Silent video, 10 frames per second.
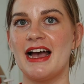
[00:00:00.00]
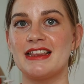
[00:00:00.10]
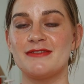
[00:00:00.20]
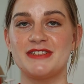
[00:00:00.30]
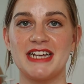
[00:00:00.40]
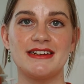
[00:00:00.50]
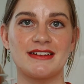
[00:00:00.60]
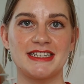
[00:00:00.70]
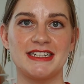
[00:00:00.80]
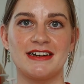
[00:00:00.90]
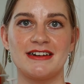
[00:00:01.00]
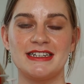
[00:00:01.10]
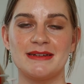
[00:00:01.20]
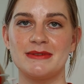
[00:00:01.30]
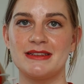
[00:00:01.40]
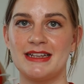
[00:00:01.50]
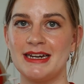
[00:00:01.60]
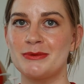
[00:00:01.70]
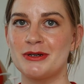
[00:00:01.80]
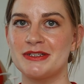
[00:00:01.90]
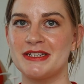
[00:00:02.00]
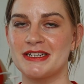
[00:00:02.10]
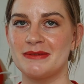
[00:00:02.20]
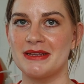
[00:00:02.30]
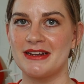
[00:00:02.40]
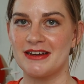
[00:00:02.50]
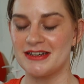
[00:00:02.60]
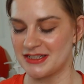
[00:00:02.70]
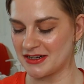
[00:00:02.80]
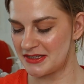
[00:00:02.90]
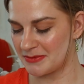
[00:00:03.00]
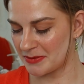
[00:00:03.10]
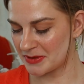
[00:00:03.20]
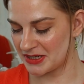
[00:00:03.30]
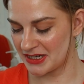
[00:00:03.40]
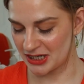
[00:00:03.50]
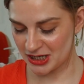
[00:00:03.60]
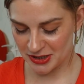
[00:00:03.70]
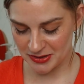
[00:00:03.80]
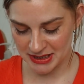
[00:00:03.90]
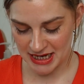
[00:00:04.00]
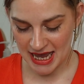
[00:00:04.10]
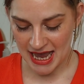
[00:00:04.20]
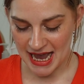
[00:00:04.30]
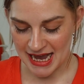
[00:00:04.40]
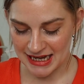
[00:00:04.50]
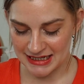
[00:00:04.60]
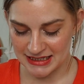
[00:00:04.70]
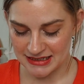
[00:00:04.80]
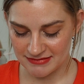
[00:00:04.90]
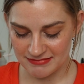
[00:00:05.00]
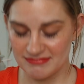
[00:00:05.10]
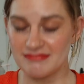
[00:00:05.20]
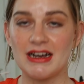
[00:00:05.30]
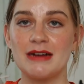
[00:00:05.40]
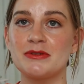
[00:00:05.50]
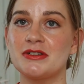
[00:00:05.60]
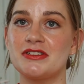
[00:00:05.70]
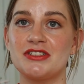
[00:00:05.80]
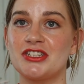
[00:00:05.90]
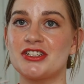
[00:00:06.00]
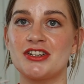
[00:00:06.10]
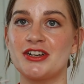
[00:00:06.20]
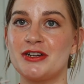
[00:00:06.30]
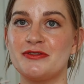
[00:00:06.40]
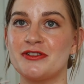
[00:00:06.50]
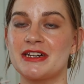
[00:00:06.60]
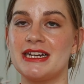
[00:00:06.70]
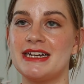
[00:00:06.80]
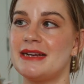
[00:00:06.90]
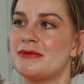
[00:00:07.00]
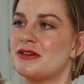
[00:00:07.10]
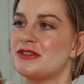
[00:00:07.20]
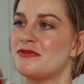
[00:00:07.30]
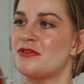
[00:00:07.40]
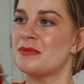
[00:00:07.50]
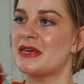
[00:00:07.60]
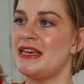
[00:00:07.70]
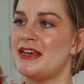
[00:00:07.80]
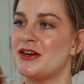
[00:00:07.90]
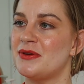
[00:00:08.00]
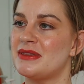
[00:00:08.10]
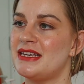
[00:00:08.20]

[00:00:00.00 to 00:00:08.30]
And then for £10.99, the lip gloss is going to be the last item I'm going to include, and I'm just going to go for a clear lip gloss from Kiko.